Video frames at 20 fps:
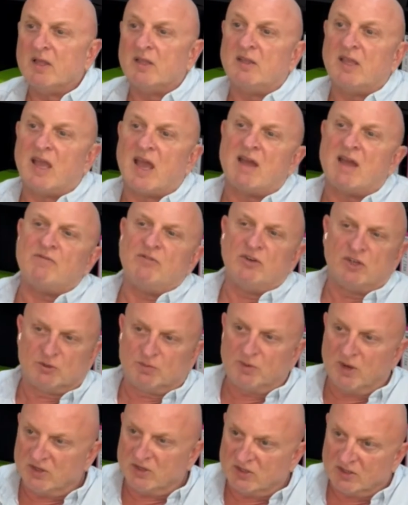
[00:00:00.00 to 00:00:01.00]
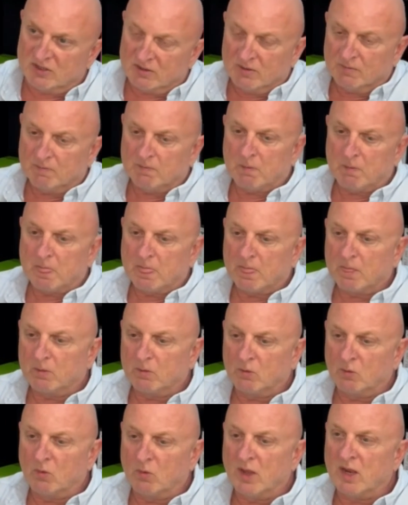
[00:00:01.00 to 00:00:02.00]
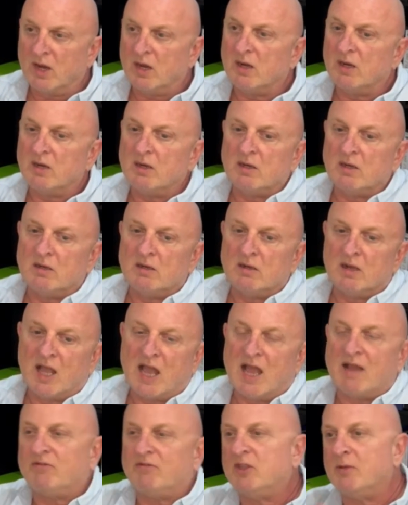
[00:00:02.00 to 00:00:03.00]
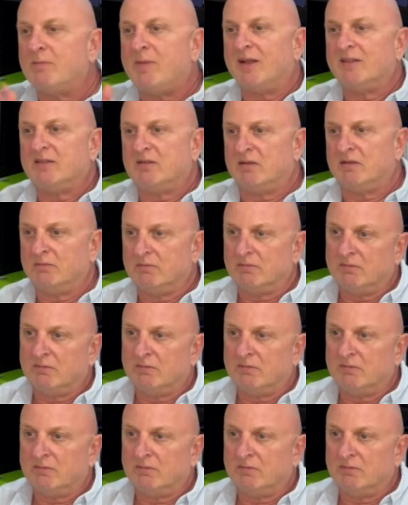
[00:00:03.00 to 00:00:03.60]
the average person will have the but.